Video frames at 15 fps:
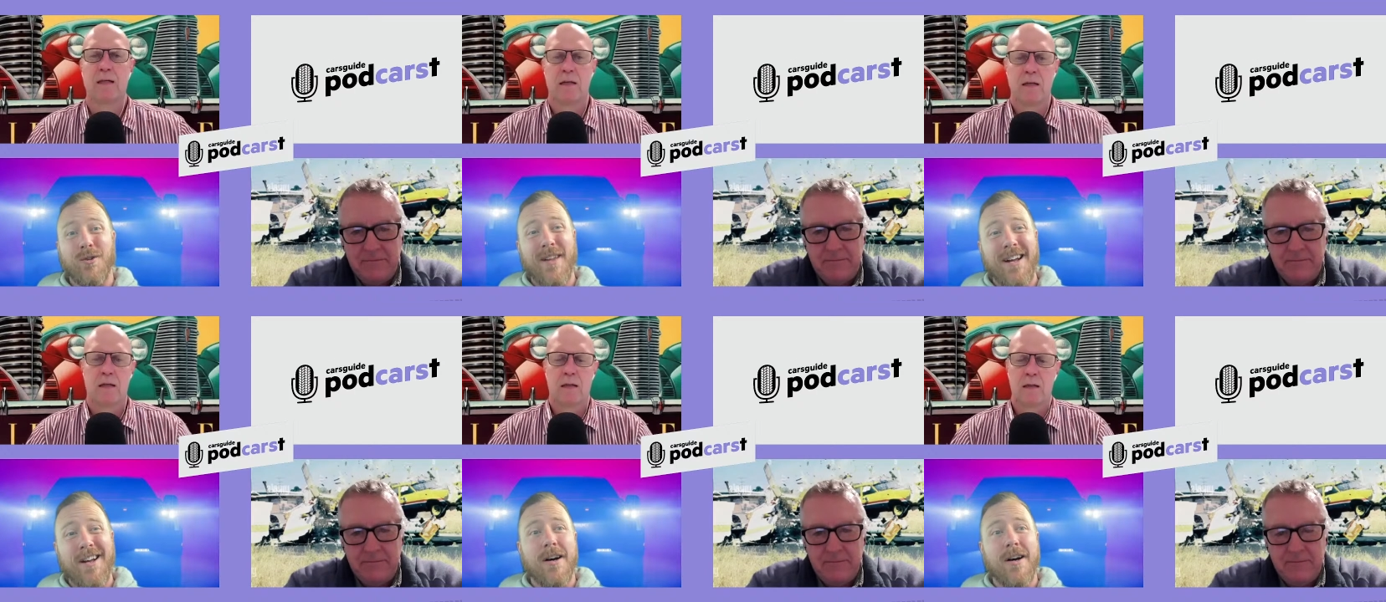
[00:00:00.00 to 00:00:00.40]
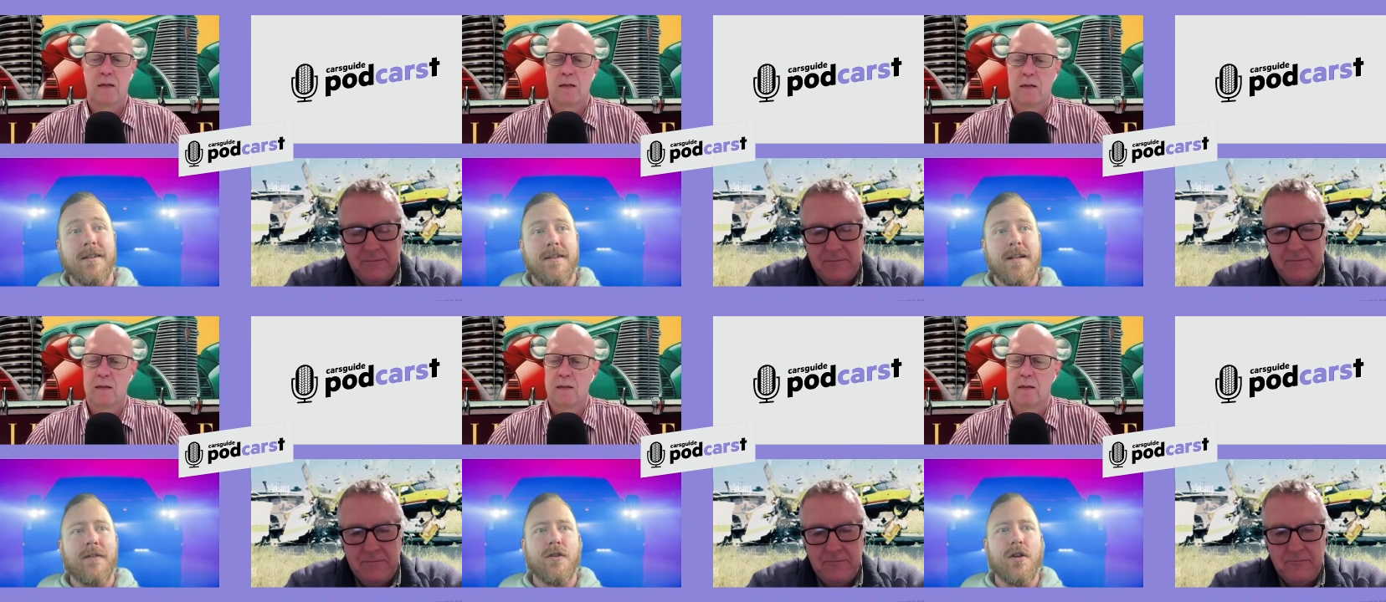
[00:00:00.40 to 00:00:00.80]
Speaker 1: and all that kind of
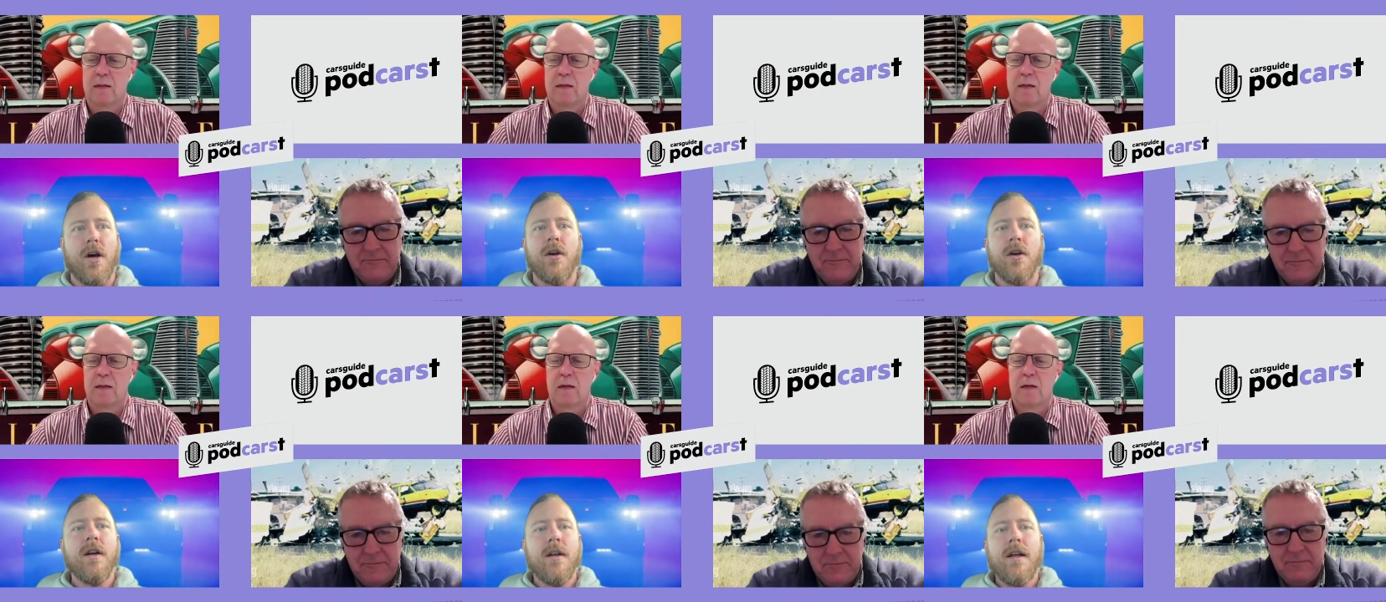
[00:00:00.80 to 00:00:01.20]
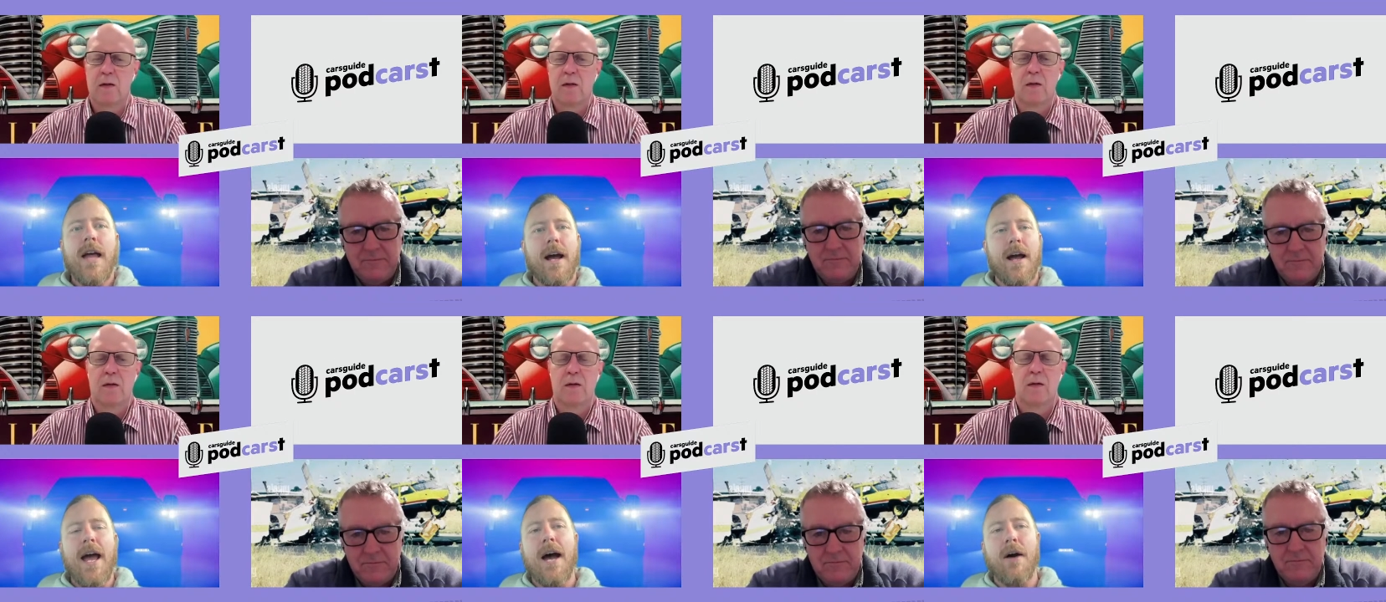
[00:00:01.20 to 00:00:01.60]
stuff. So
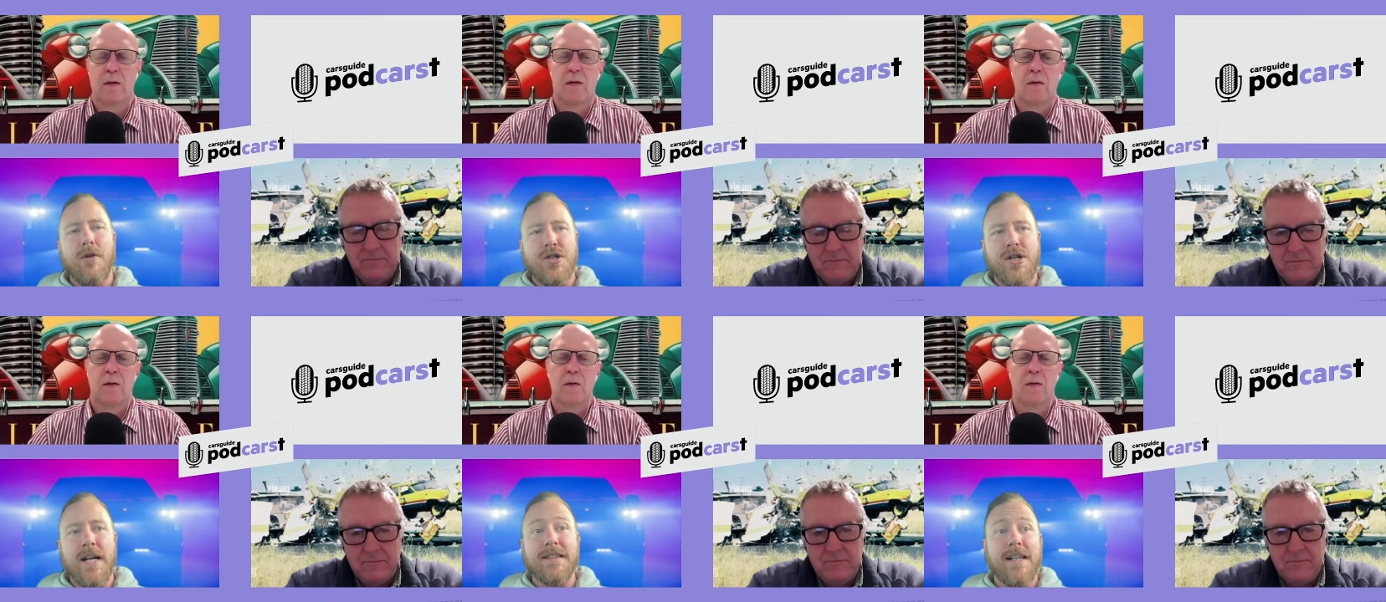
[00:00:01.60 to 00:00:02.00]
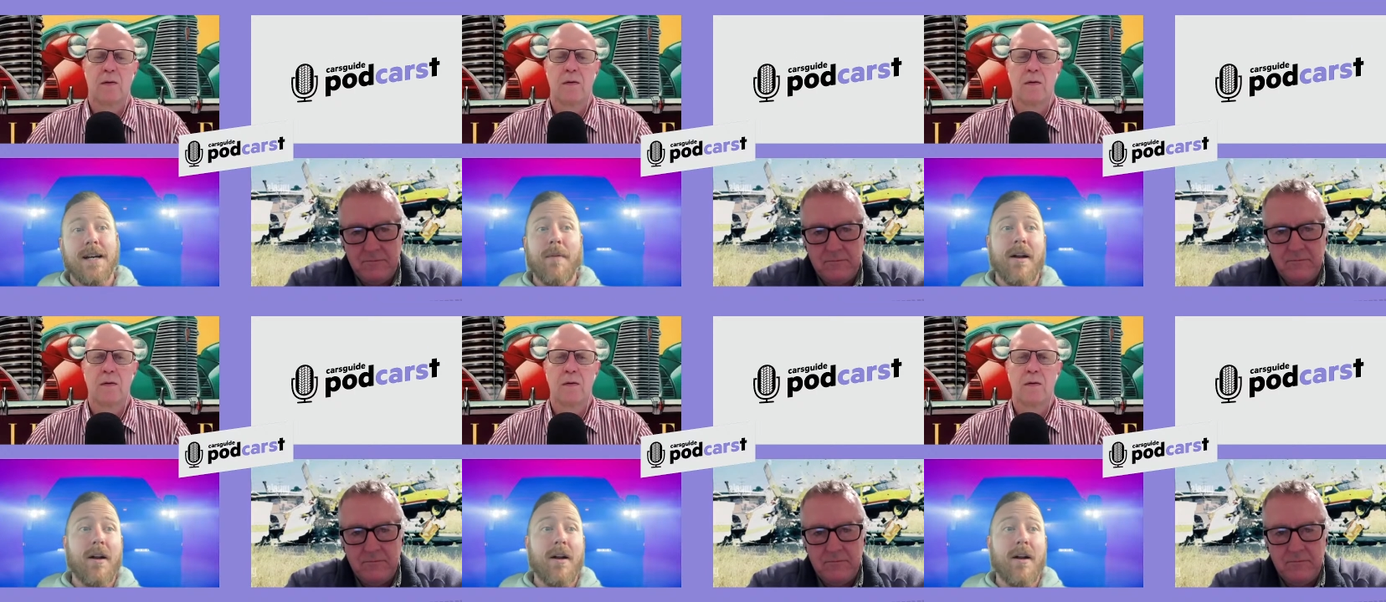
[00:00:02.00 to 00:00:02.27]
how it shakes out,